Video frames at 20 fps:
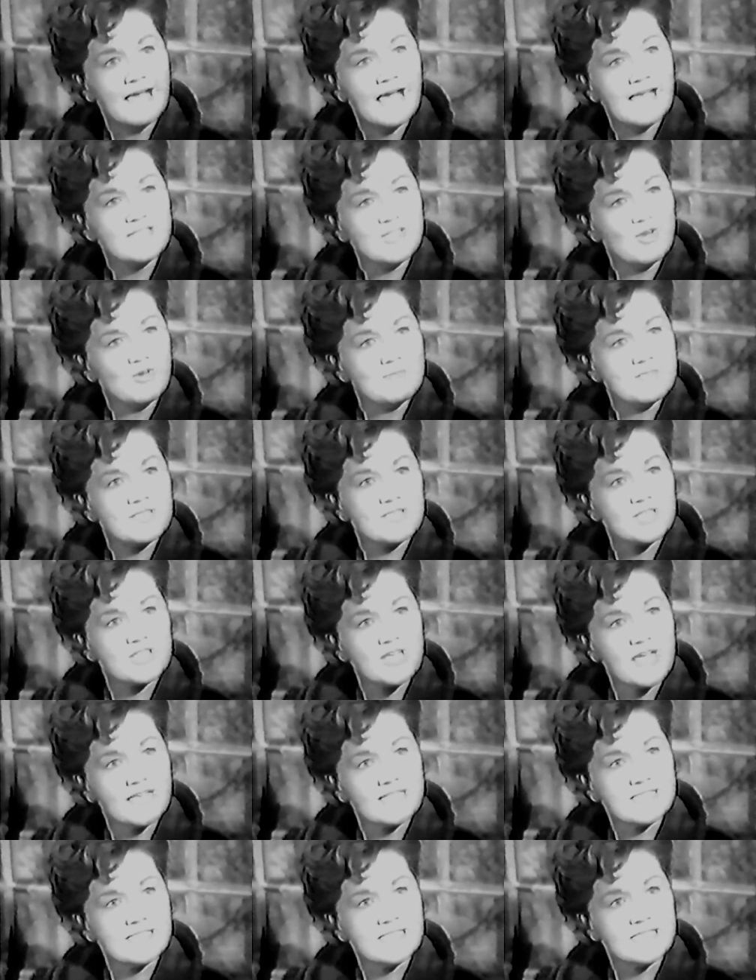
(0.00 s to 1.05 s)
I told Mr.
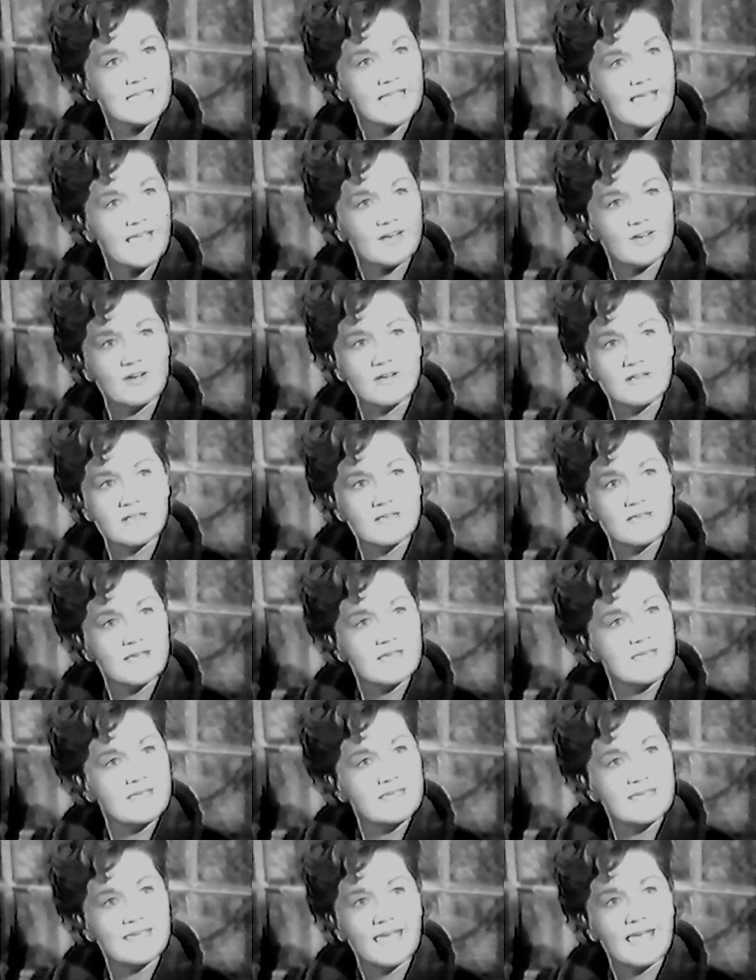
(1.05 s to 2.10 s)
Jackson to get all he